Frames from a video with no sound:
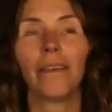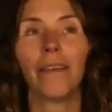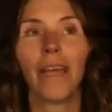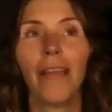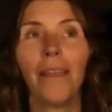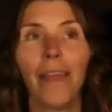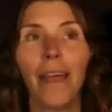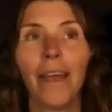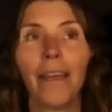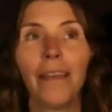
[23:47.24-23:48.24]
And
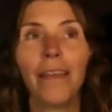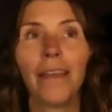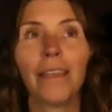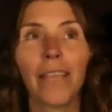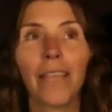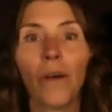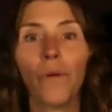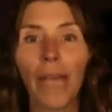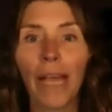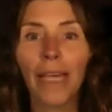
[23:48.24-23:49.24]
then it's like,
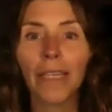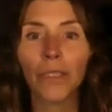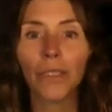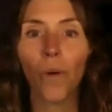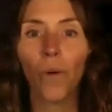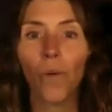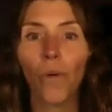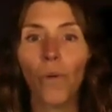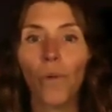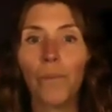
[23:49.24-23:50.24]
okay,
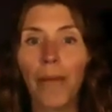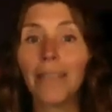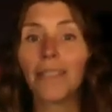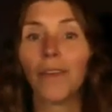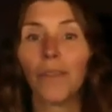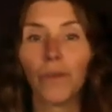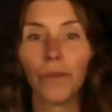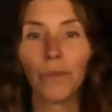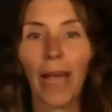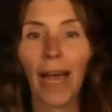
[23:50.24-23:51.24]
so based on
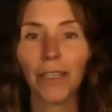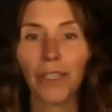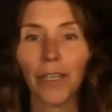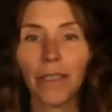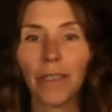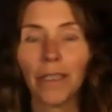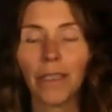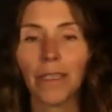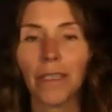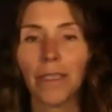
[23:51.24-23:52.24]
those
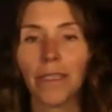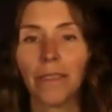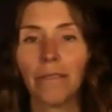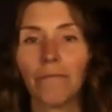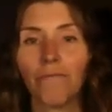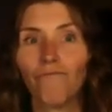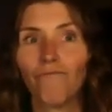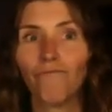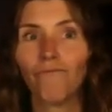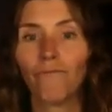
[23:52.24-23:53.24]
reactions,
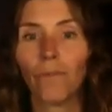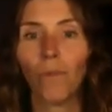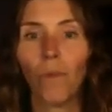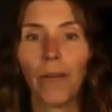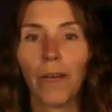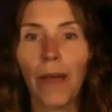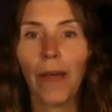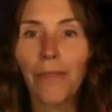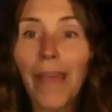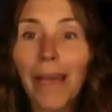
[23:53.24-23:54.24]
what do I
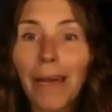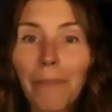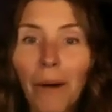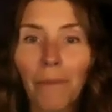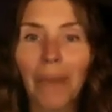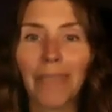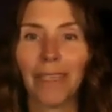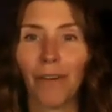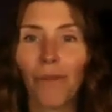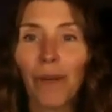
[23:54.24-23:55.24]
think about
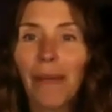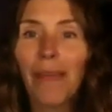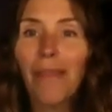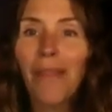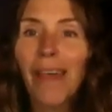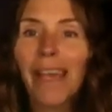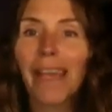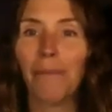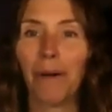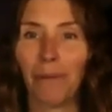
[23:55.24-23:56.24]
myself? What am I
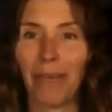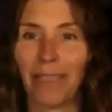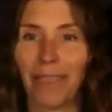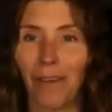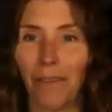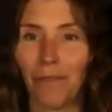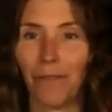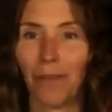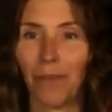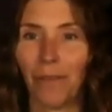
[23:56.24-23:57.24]
thinking about myself?
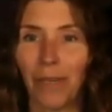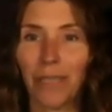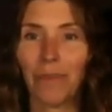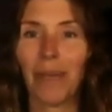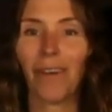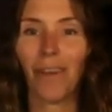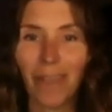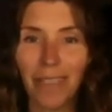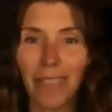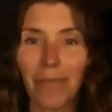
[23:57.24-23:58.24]
What is my
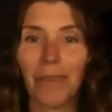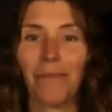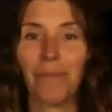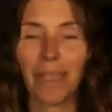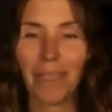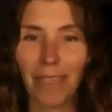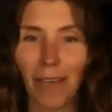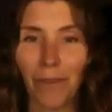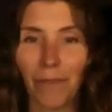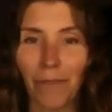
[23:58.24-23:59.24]
concept of
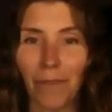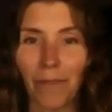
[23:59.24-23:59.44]
myself